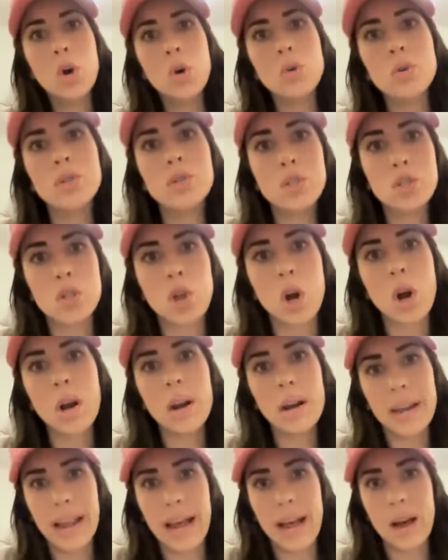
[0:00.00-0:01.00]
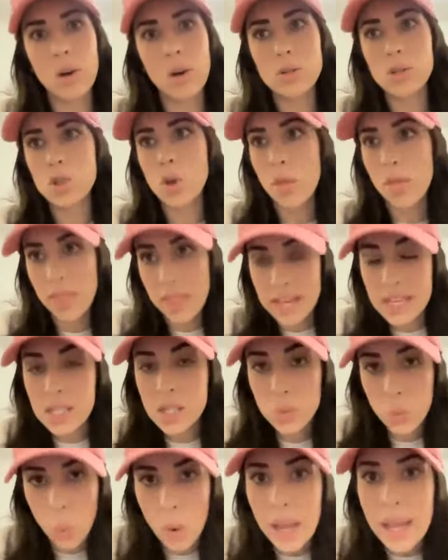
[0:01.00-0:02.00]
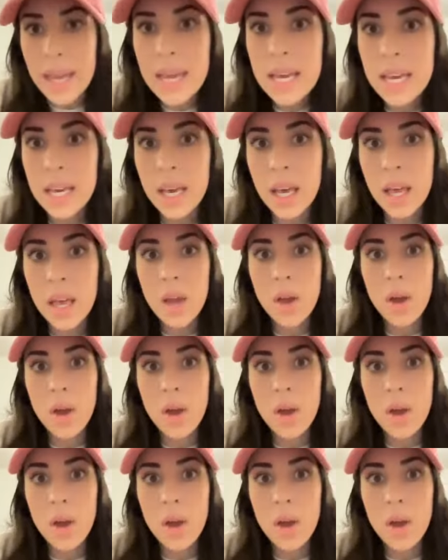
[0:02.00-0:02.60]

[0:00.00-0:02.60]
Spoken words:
who start now. So this week,